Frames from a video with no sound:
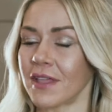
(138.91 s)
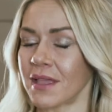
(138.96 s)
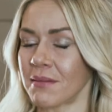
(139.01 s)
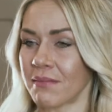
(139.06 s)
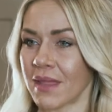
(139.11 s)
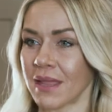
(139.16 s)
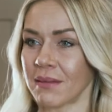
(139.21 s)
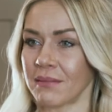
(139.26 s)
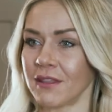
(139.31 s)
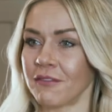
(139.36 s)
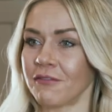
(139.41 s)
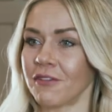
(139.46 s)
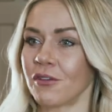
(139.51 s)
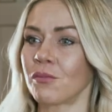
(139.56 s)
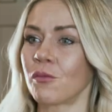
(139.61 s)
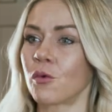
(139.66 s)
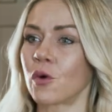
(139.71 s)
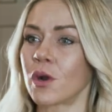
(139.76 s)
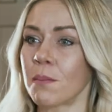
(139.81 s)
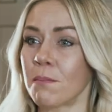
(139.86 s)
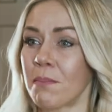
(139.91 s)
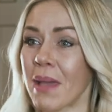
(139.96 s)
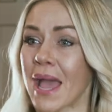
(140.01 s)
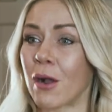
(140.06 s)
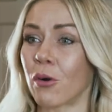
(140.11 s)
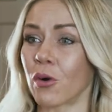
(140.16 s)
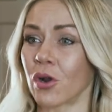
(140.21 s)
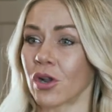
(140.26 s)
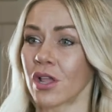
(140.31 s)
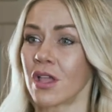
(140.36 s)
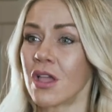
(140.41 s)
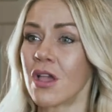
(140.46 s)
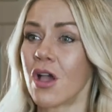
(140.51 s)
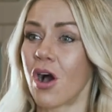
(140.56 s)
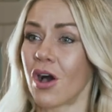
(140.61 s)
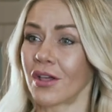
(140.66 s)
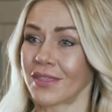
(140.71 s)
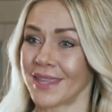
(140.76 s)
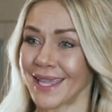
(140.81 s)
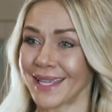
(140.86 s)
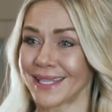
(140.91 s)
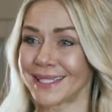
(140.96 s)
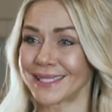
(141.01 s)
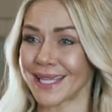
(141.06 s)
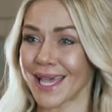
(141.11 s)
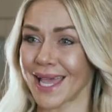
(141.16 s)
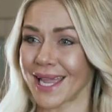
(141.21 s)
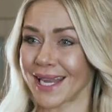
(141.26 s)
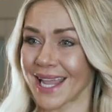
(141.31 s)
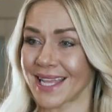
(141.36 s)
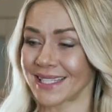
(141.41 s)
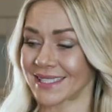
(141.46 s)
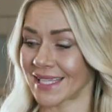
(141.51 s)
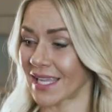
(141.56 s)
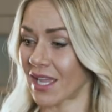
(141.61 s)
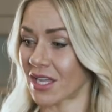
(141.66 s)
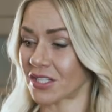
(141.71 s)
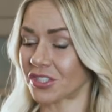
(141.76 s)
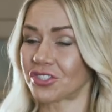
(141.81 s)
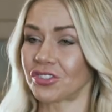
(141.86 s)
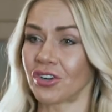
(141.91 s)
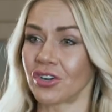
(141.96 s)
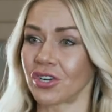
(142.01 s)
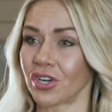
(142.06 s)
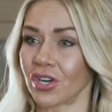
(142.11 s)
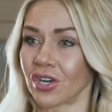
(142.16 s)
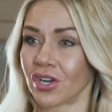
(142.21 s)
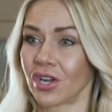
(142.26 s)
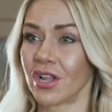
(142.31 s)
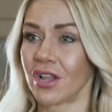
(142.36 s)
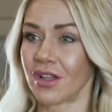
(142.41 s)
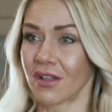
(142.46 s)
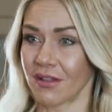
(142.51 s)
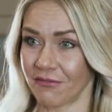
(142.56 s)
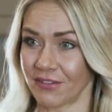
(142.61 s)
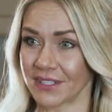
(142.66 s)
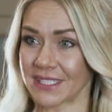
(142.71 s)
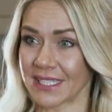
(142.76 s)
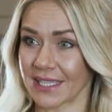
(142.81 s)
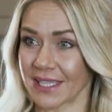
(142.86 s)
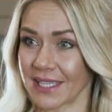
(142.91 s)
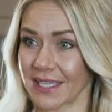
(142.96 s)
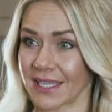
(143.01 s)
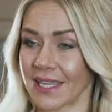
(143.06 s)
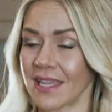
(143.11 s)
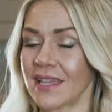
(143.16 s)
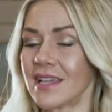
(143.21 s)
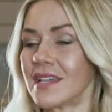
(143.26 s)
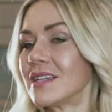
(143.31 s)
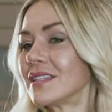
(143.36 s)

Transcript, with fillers: It made me feel more empowered on the inside as I got stronger physically.